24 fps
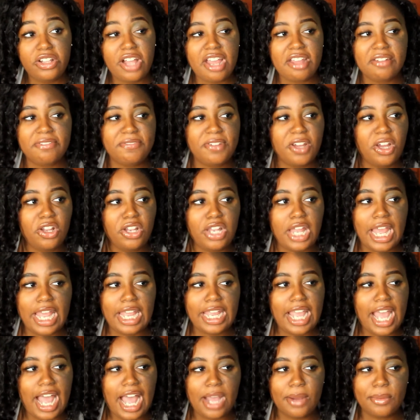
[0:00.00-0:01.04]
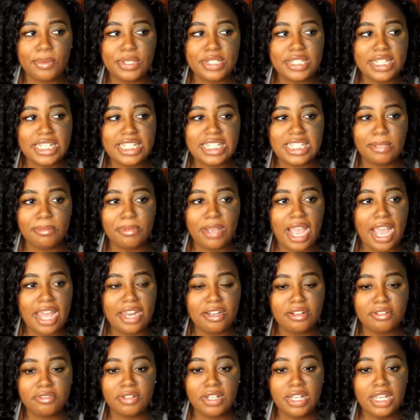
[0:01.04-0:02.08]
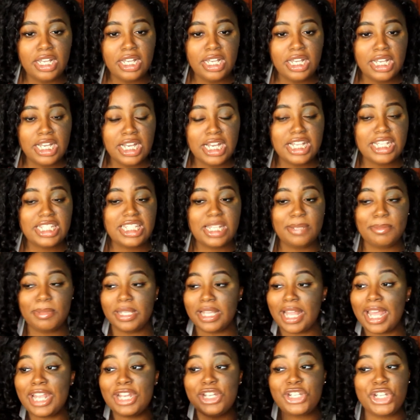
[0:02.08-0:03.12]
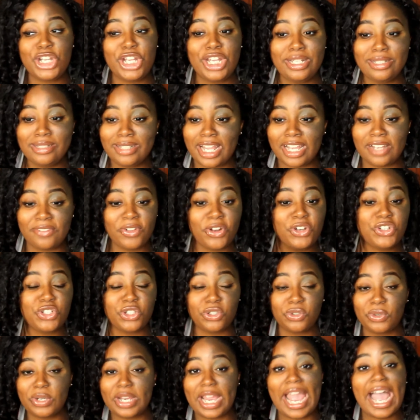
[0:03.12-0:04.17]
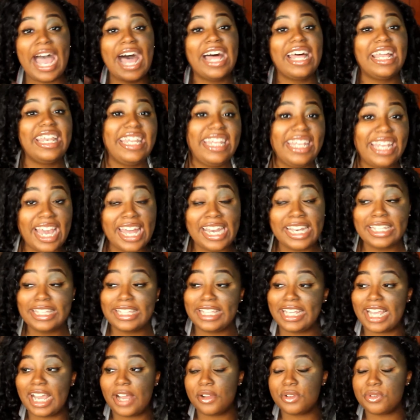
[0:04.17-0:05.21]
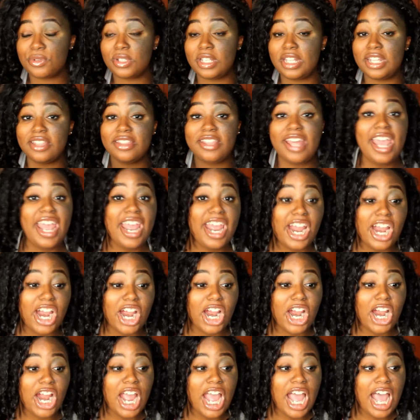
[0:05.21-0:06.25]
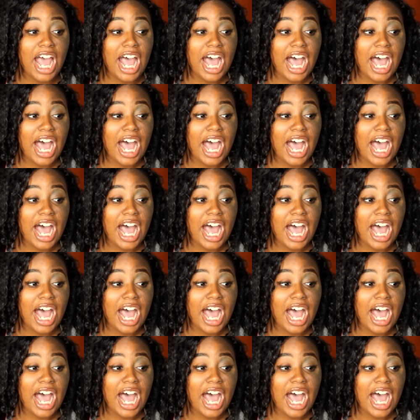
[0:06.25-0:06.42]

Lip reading: I felt like I was in some kind of simulation, like virtual reality. I didn't think I was really there.